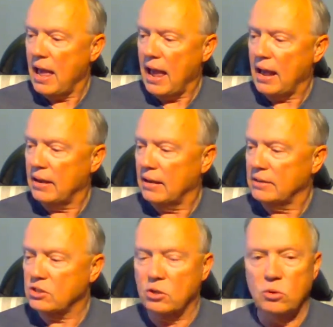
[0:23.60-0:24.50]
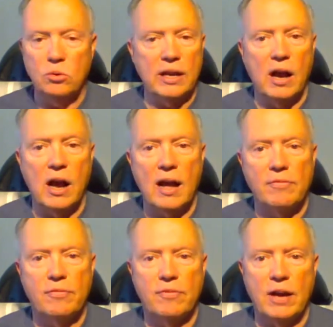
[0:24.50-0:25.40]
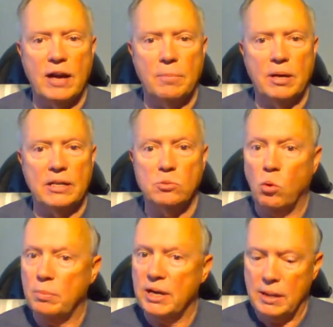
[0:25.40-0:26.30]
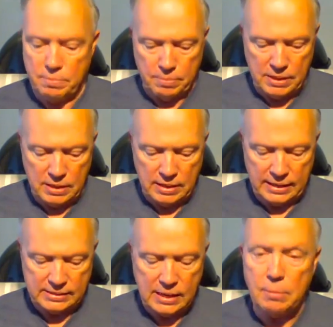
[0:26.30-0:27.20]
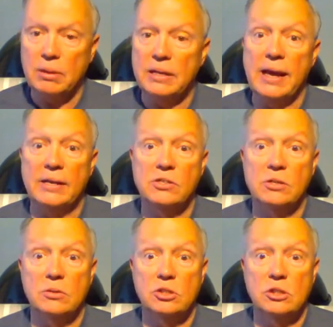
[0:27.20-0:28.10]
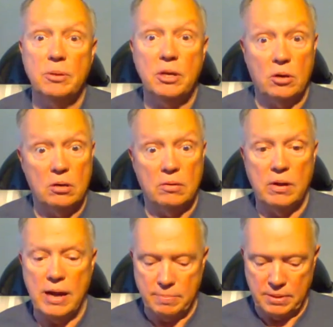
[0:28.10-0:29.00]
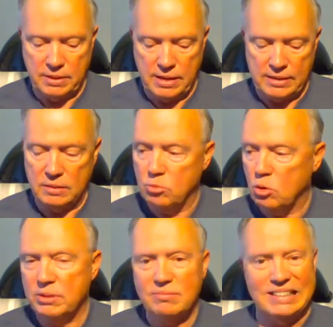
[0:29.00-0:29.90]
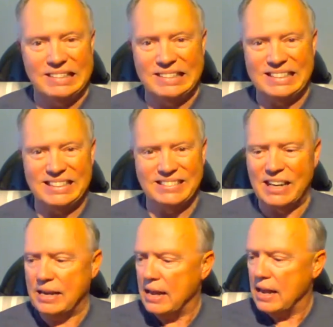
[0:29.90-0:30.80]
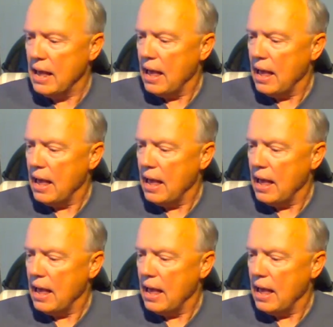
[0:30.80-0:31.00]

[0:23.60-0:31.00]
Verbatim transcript: and it's cooling off, but it's warming up the next couple of days, so it should be all right. But at the moment, not so great.